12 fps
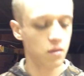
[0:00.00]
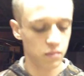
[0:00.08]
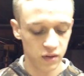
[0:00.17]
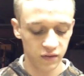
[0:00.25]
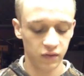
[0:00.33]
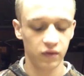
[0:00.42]

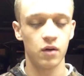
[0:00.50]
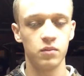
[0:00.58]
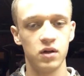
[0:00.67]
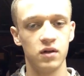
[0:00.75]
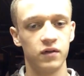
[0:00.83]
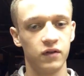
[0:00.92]
basically
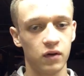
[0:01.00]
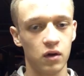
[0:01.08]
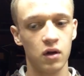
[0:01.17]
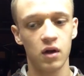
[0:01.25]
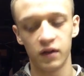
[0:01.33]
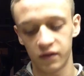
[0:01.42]
that means
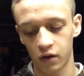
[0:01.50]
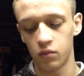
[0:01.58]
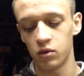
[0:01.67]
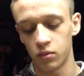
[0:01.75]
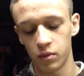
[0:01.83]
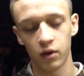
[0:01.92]
it's going
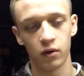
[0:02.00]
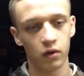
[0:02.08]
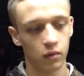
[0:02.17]
to be a bigger